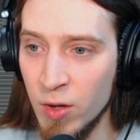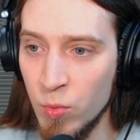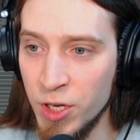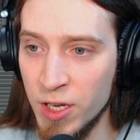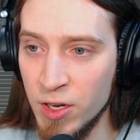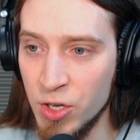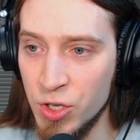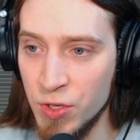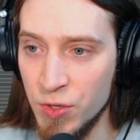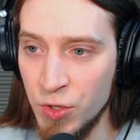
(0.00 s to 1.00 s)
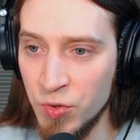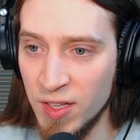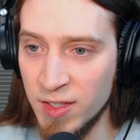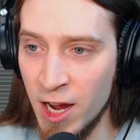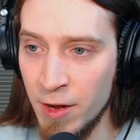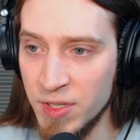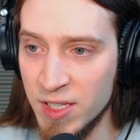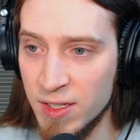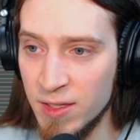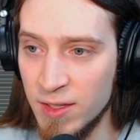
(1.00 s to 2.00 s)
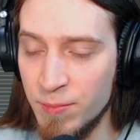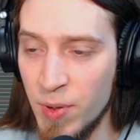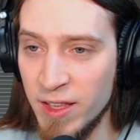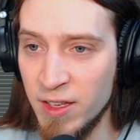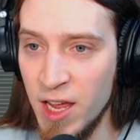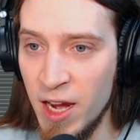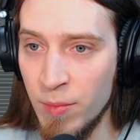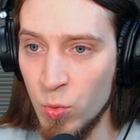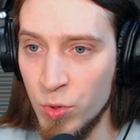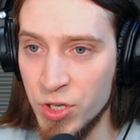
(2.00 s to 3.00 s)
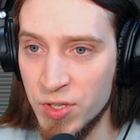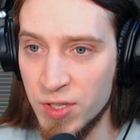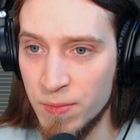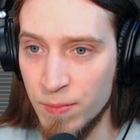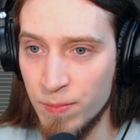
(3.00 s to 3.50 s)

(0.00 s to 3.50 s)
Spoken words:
We can use the time span name, which is